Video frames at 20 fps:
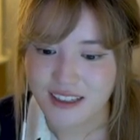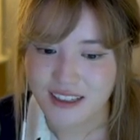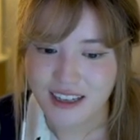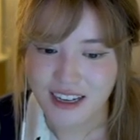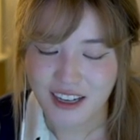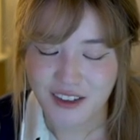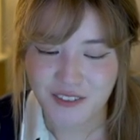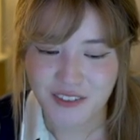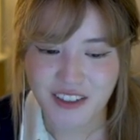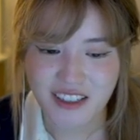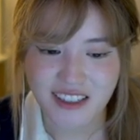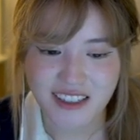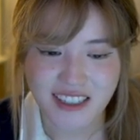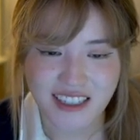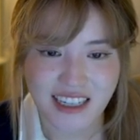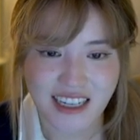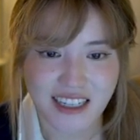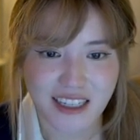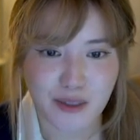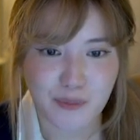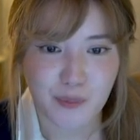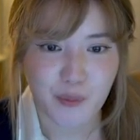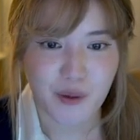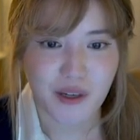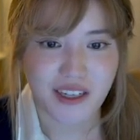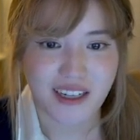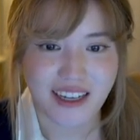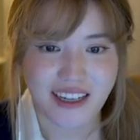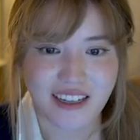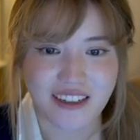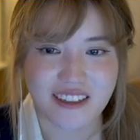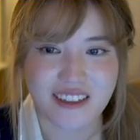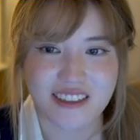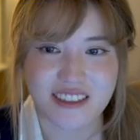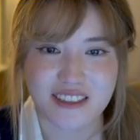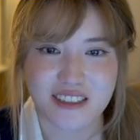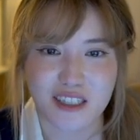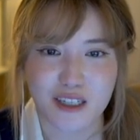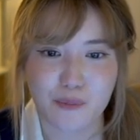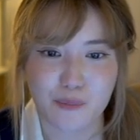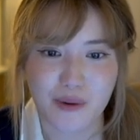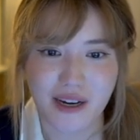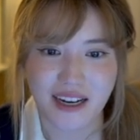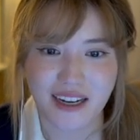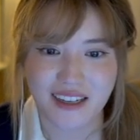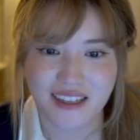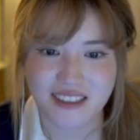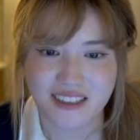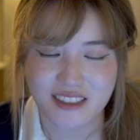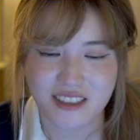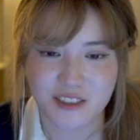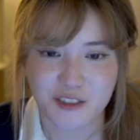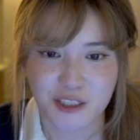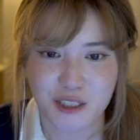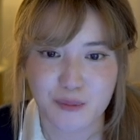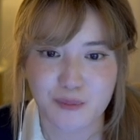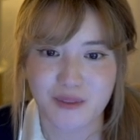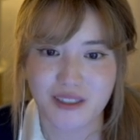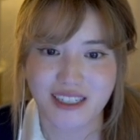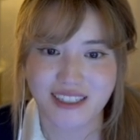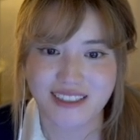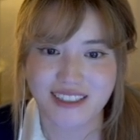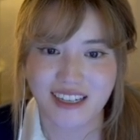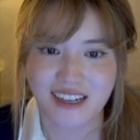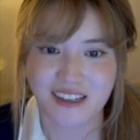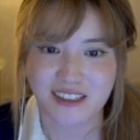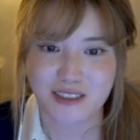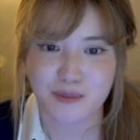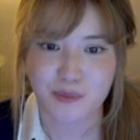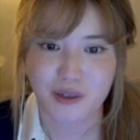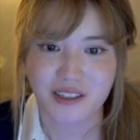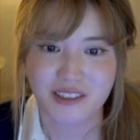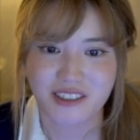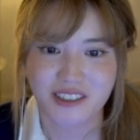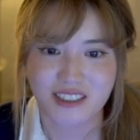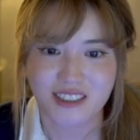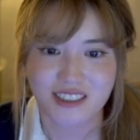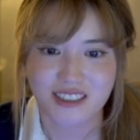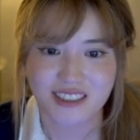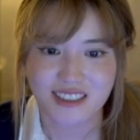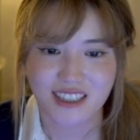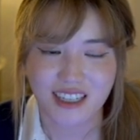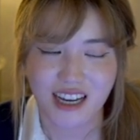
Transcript: I feel like at any point I could have just come back and streamed and taken sponsors